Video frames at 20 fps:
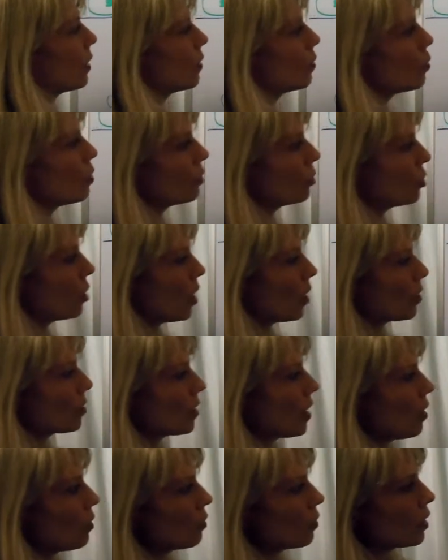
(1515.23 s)
It all checks
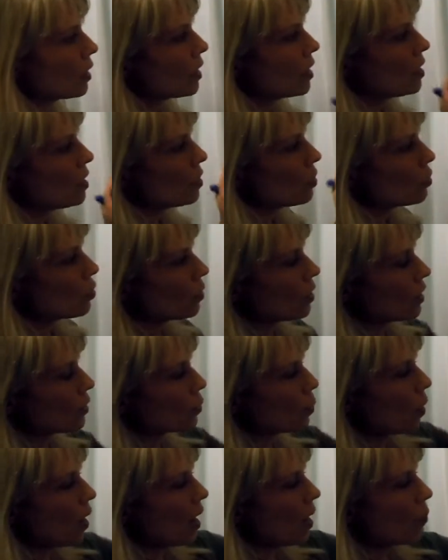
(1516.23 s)
out. So
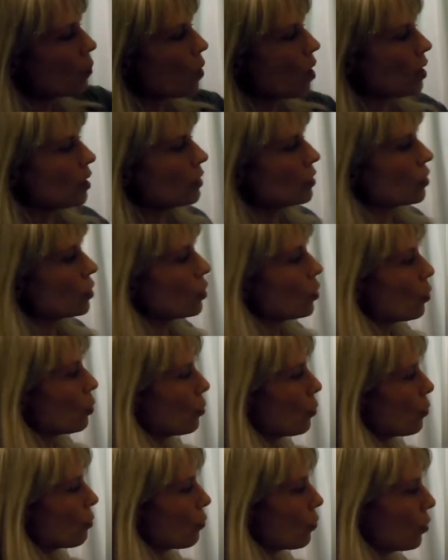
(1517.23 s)
that's why I wanted to go
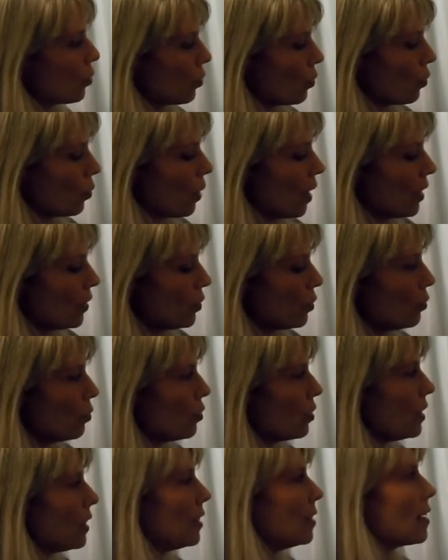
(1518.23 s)
through and
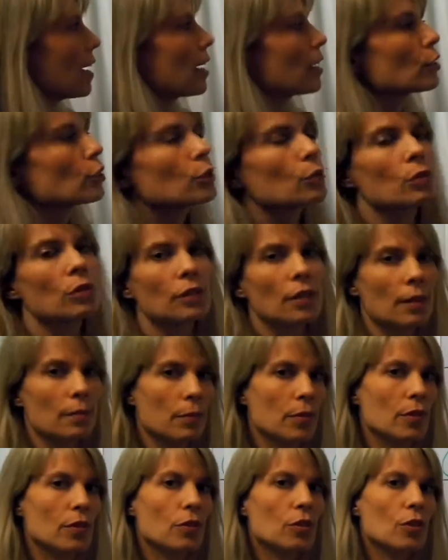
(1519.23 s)
use these actual
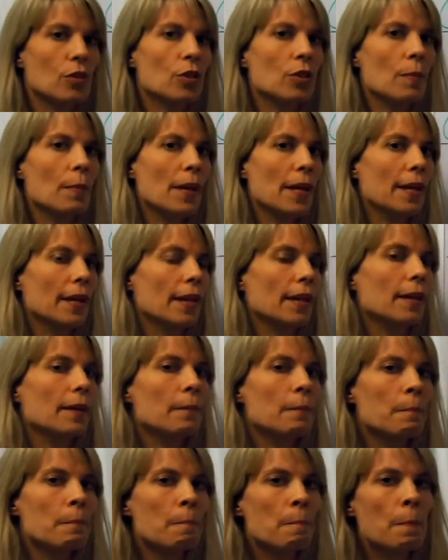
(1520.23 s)
numbers just to make it
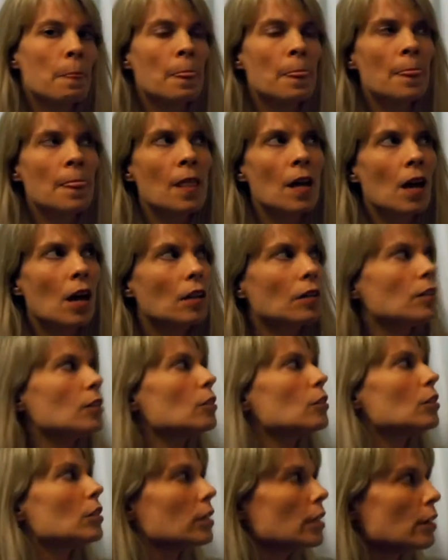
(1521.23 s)
a
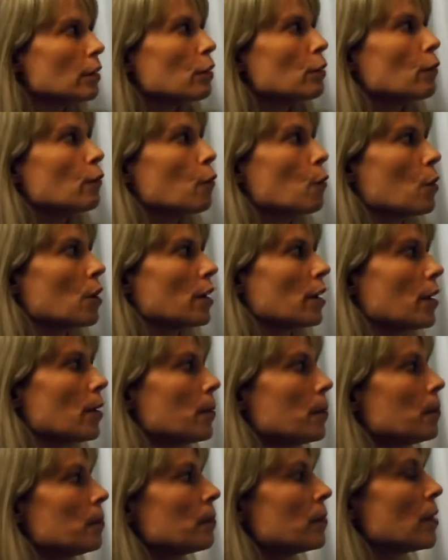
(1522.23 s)
little clearer for
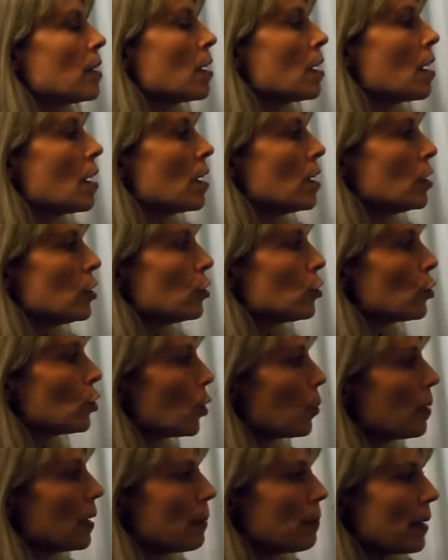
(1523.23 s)
you.
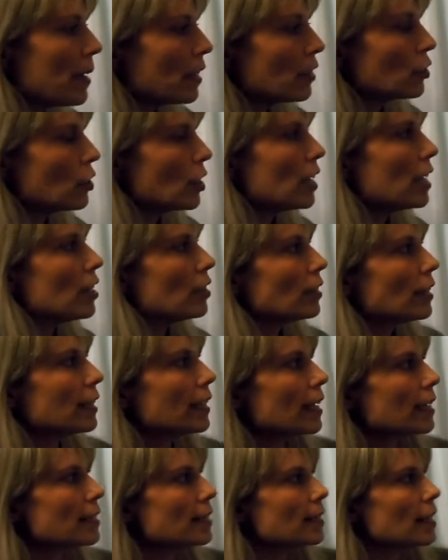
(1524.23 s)
So big picture here, like
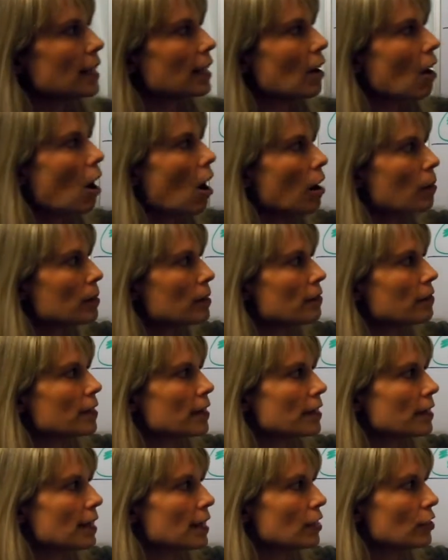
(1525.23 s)
I said, carbon
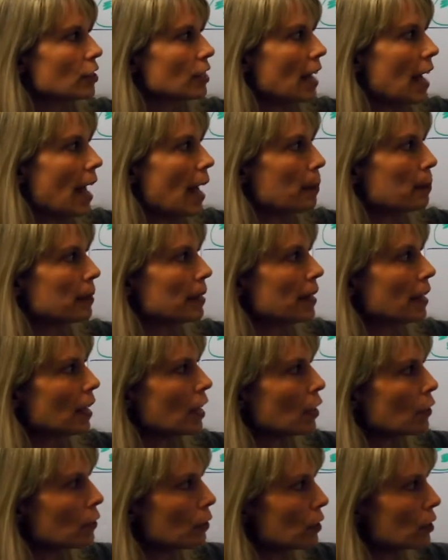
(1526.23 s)
fixation happening,
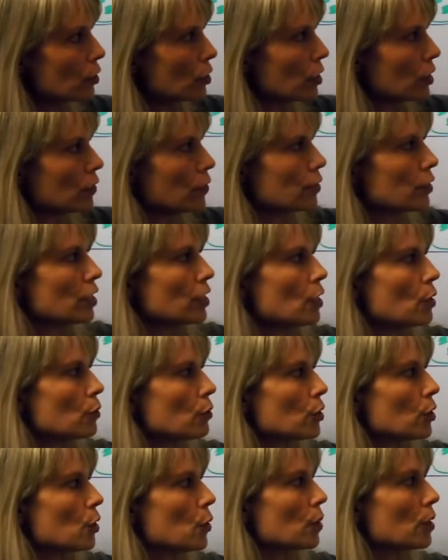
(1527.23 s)
conversion of
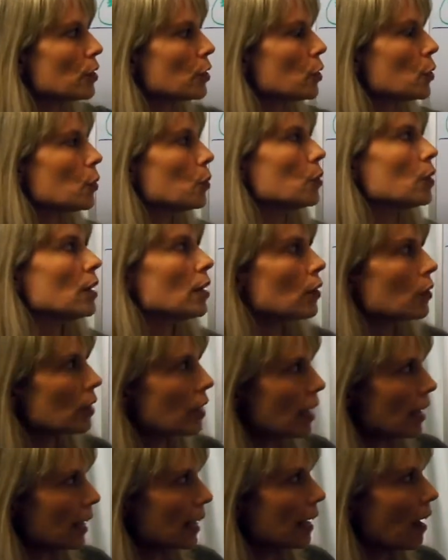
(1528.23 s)
CO2 into an
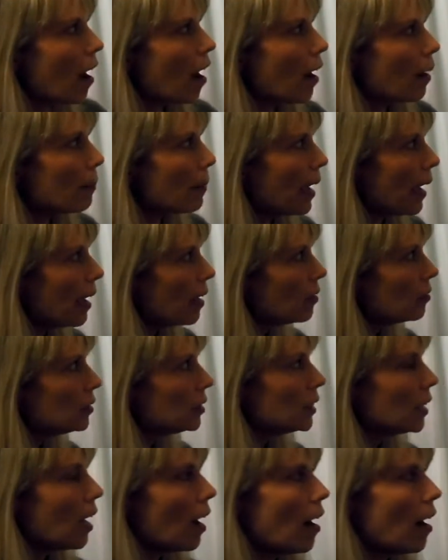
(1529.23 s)
organic compound.